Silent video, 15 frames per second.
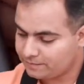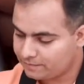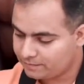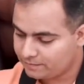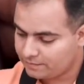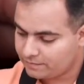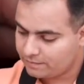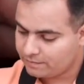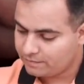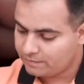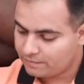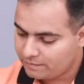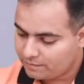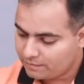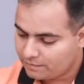
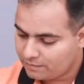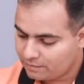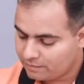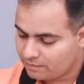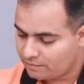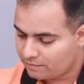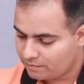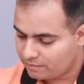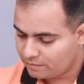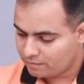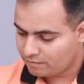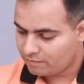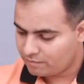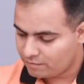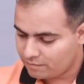
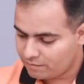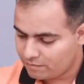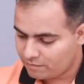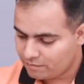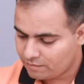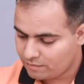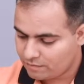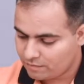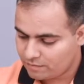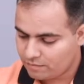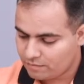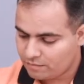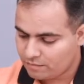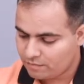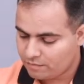
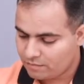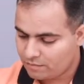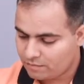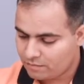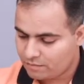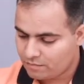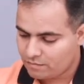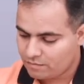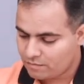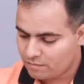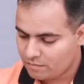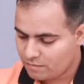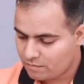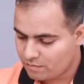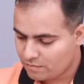
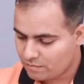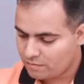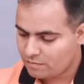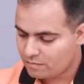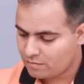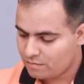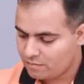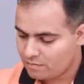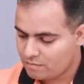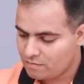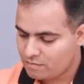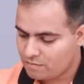[no speech]